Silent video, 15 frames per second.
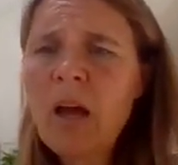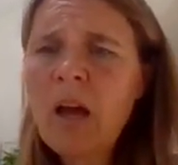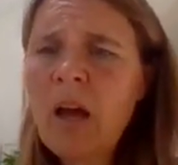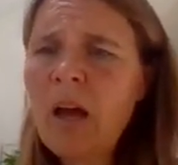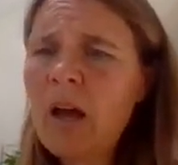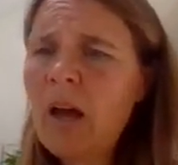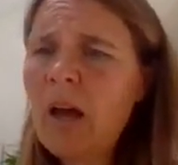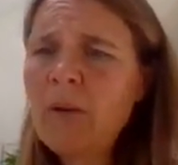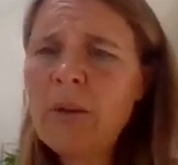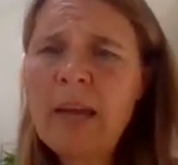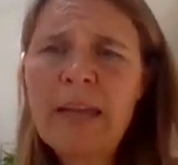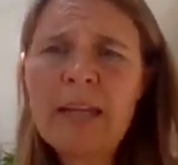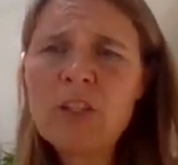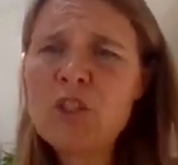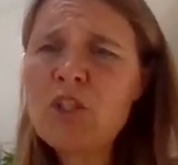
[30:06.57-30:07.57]

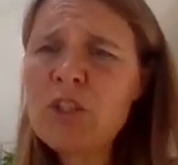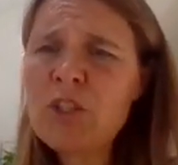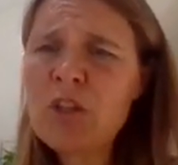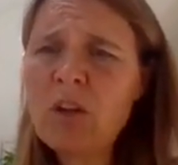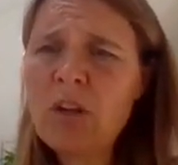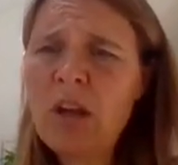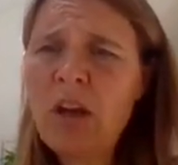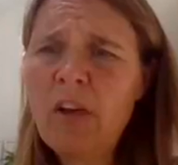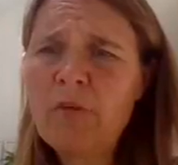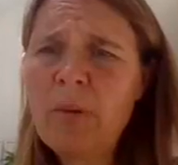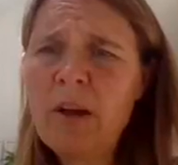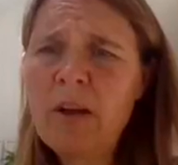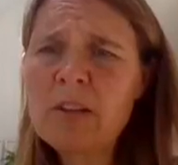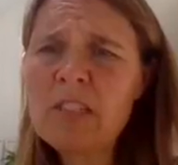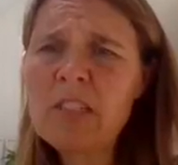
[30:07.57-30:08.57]
Okay, it's just gone
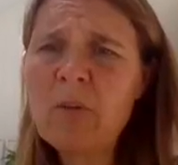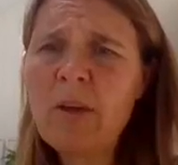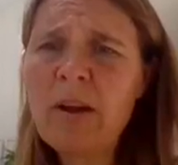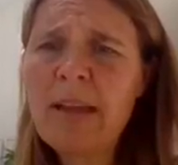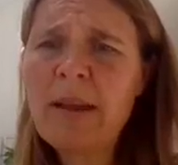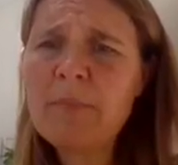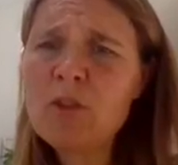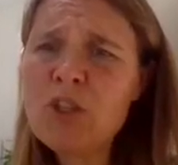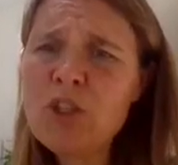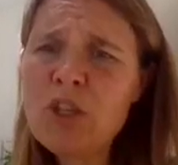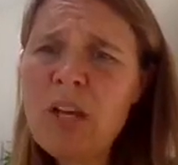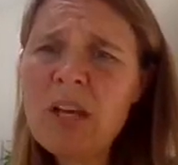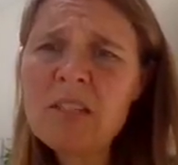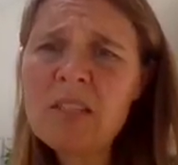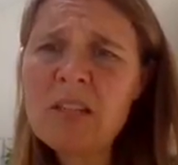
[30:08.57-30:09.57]
past, so I am
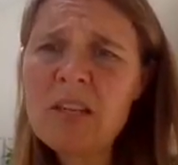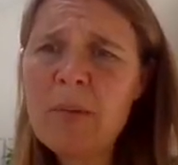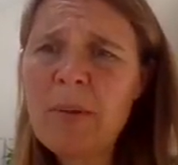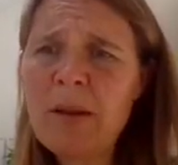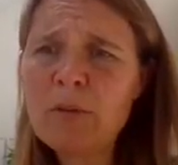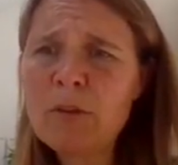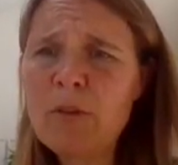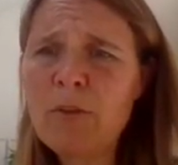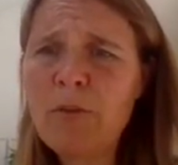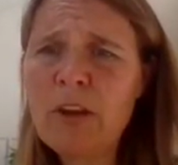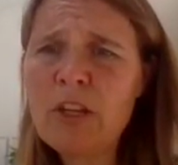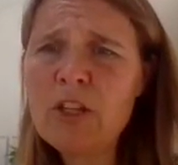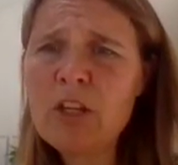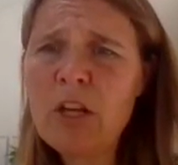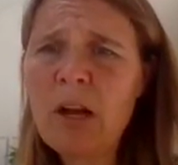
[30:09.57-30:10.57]
just about to
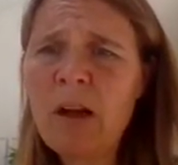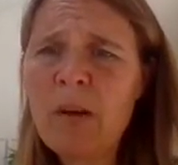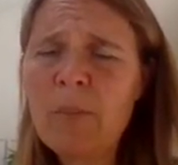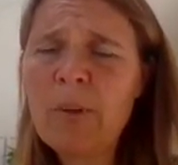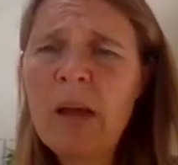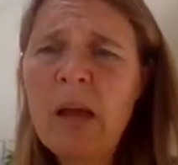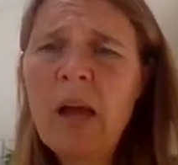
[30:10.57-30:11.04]
finish up.